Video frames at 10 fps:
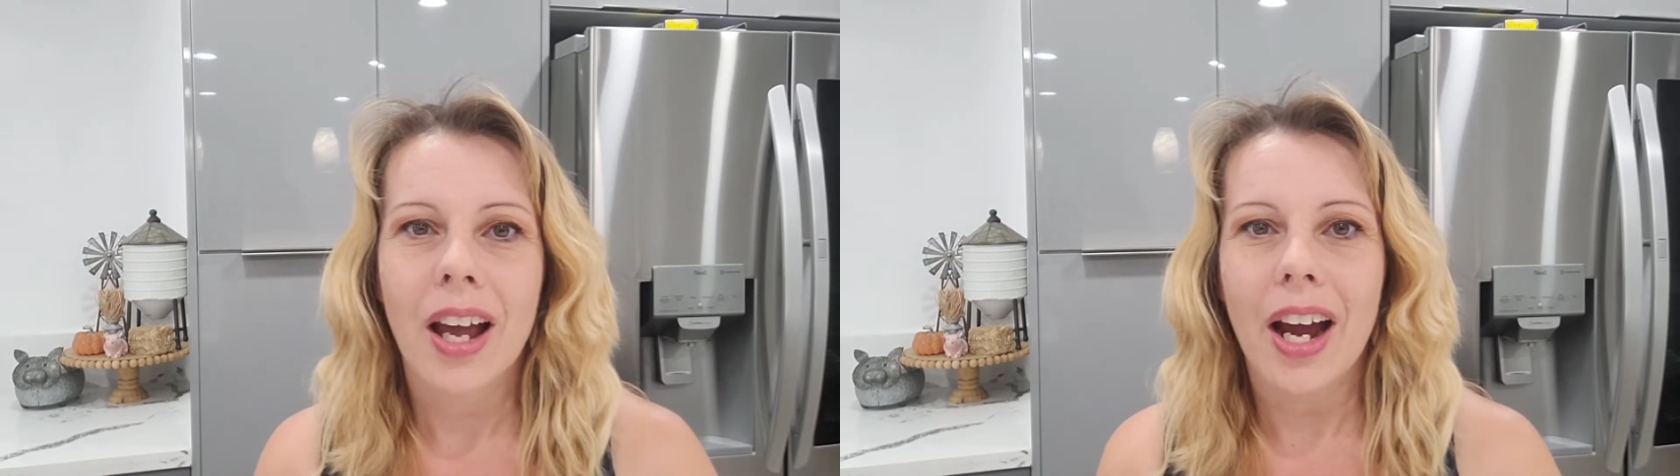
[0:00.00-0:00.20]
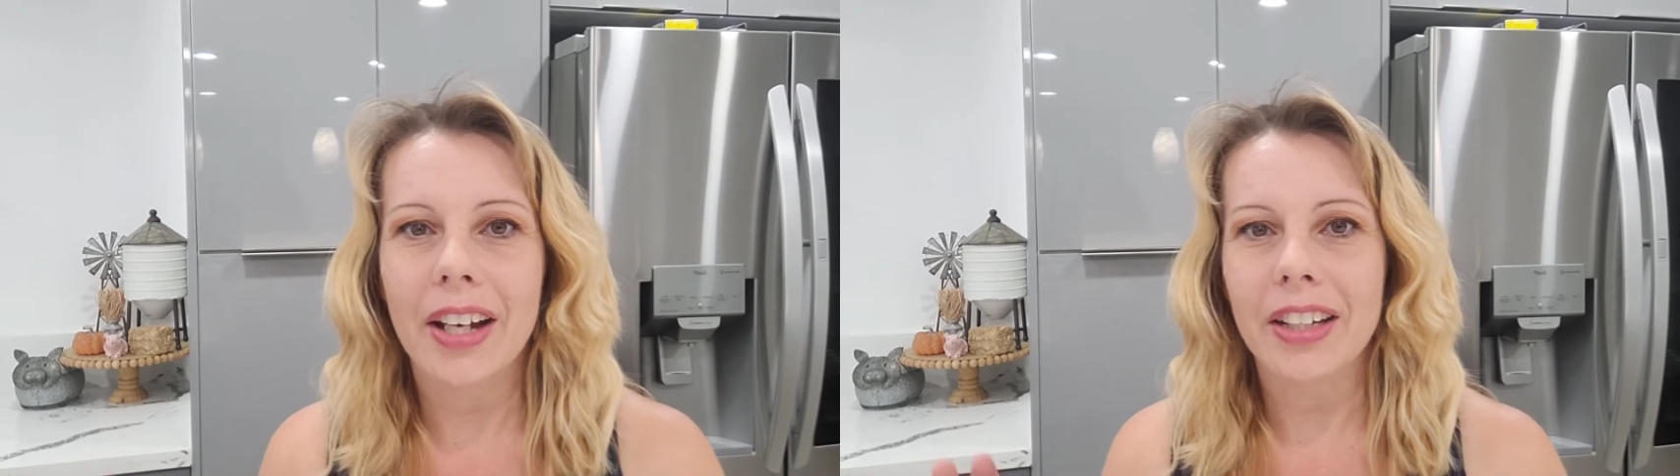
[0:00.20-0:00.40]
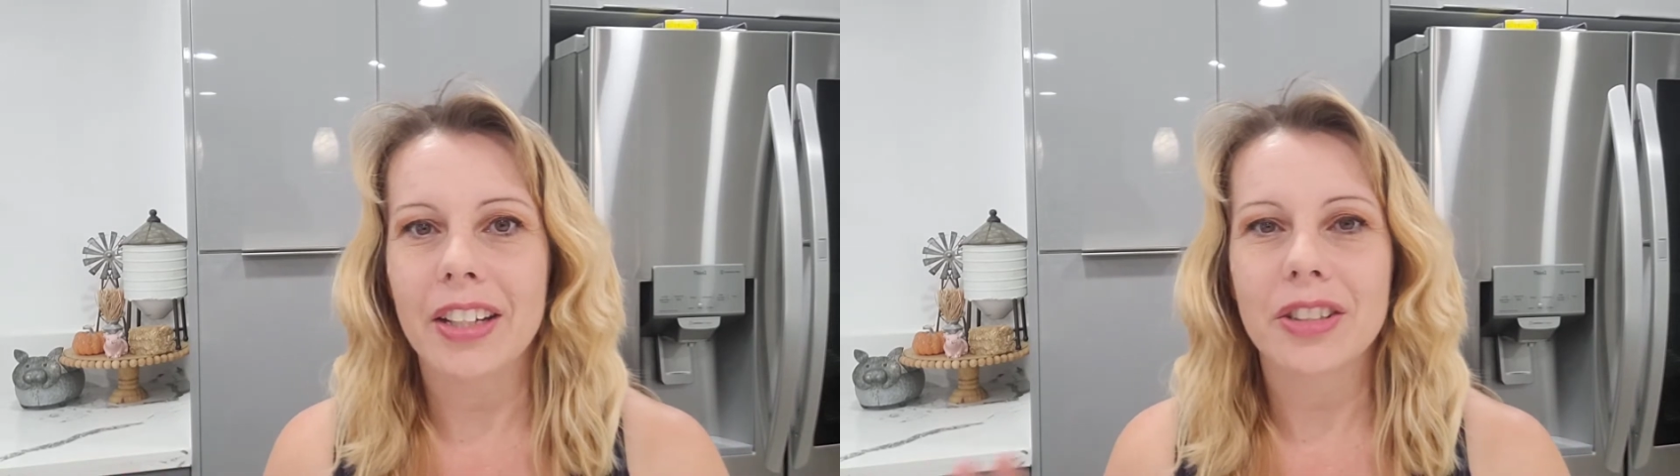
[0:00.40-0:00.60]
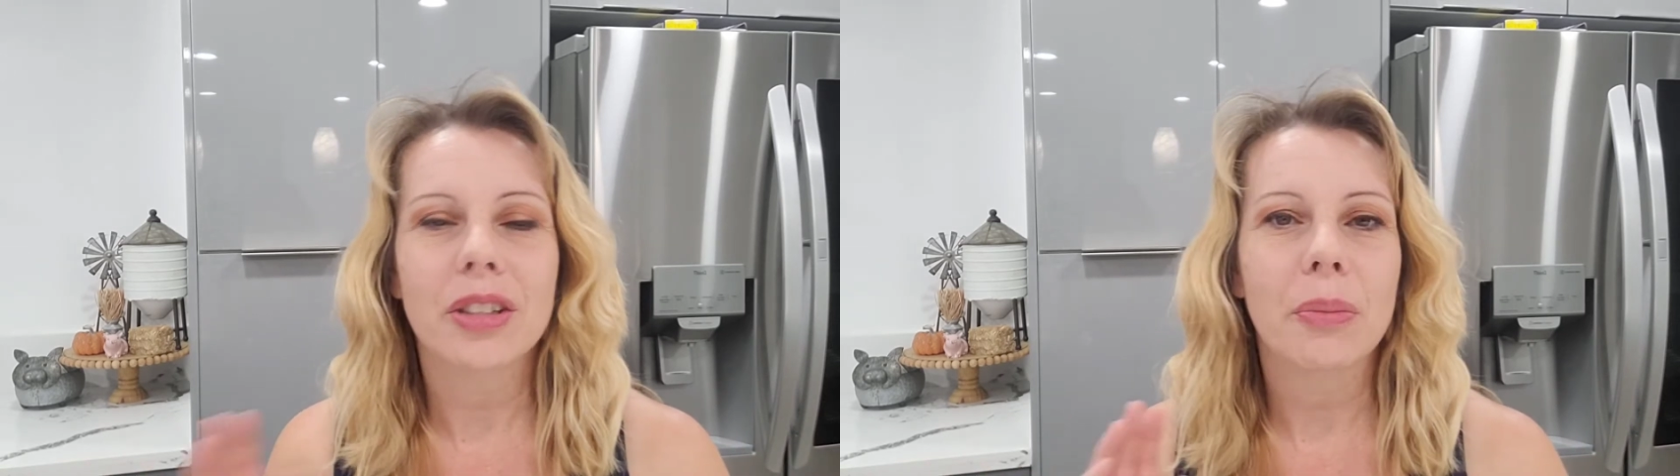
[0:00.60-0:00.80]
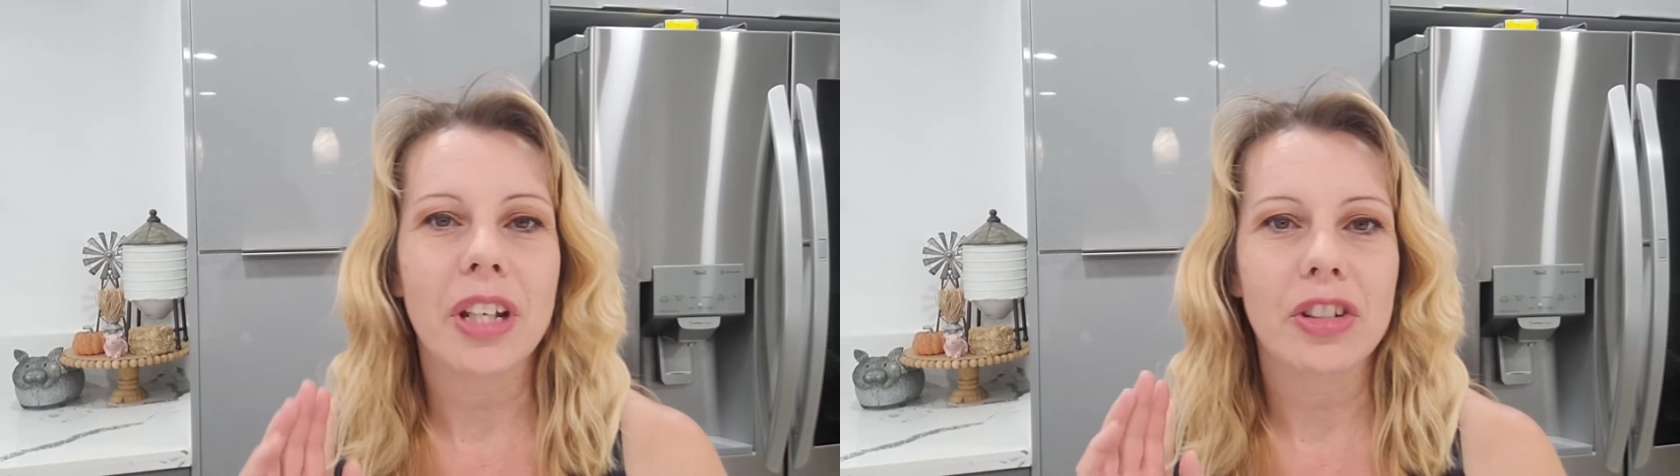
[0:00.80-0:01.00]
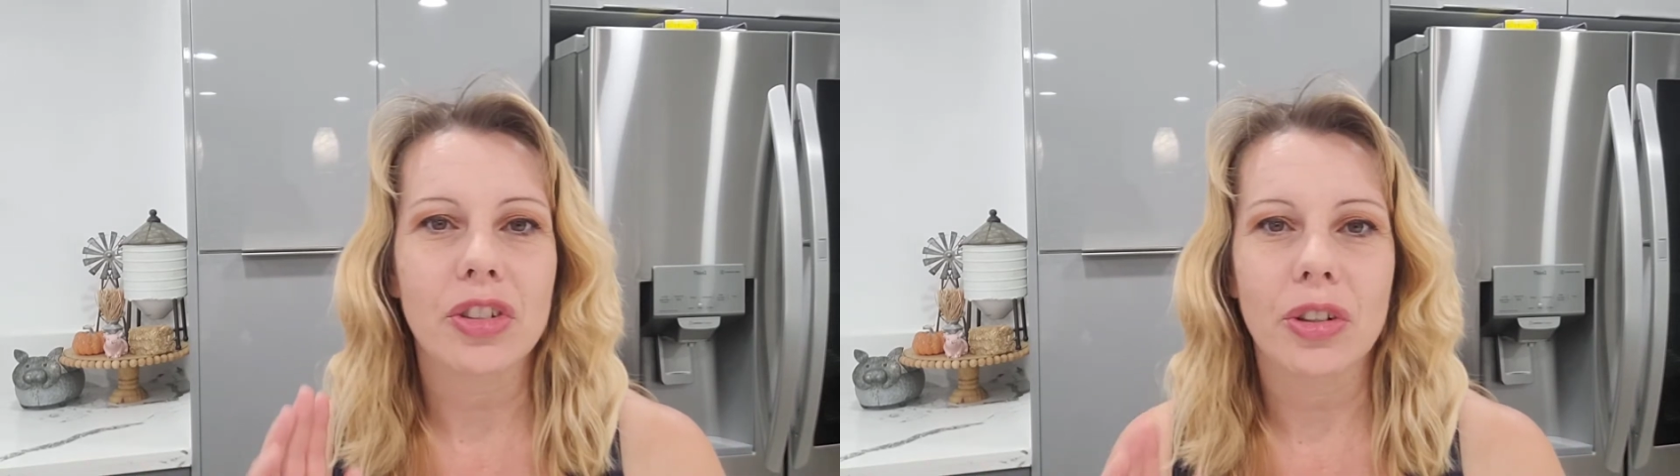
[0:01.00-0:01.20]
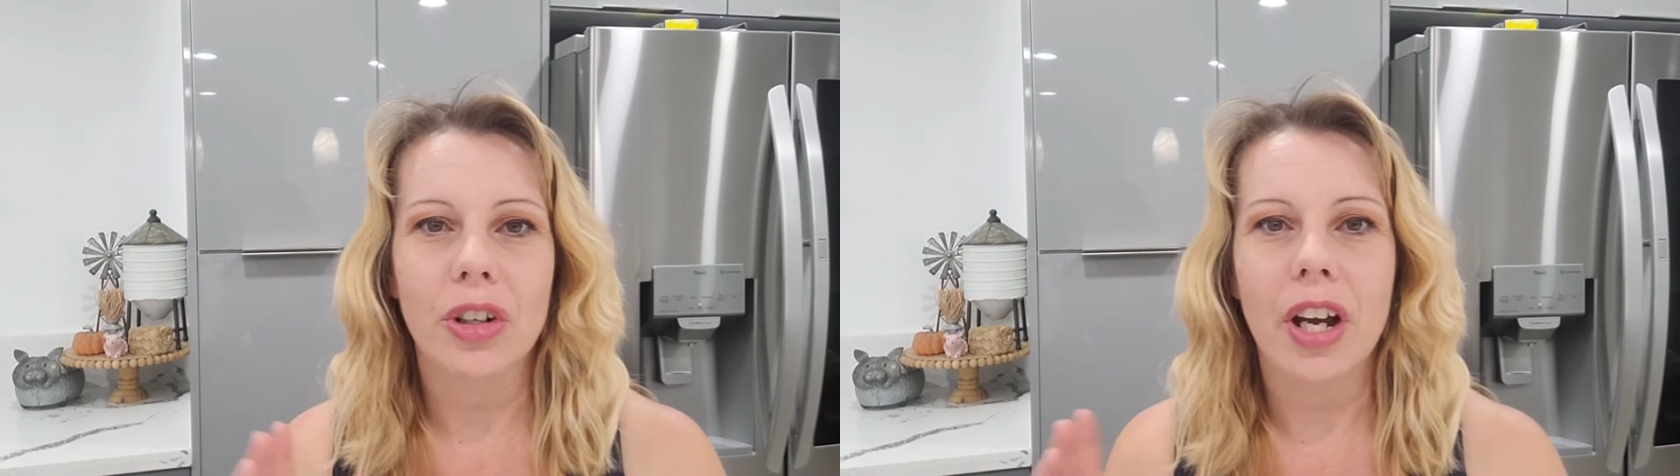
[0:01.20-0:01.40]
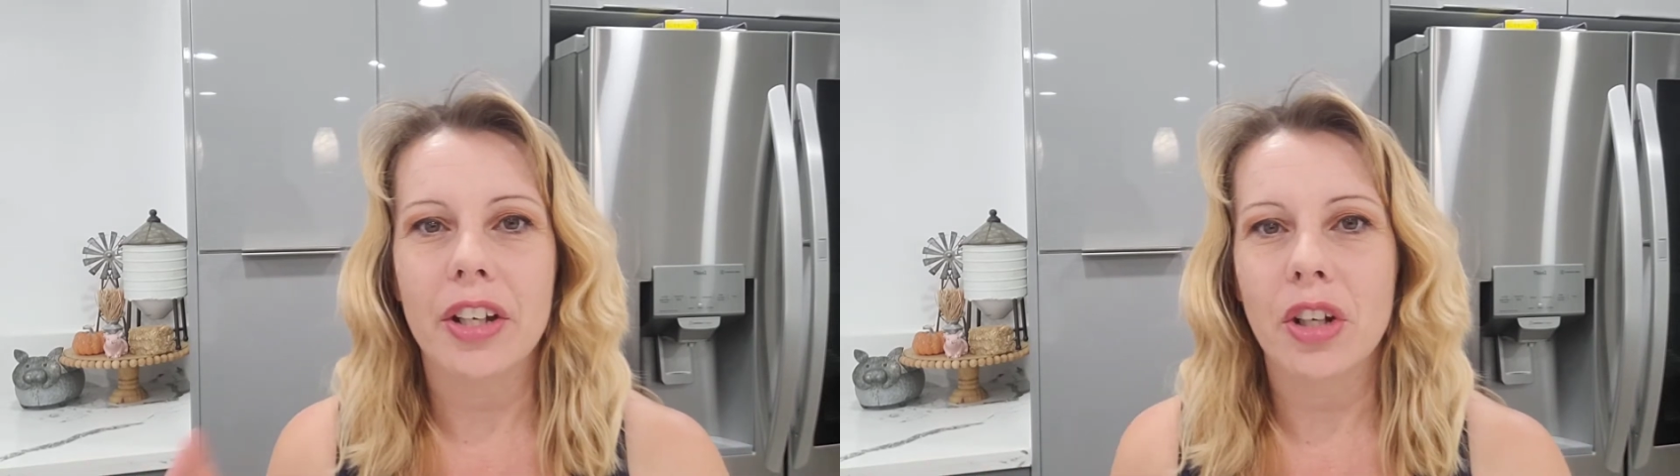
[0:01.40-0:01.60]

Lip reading: I need to make sure I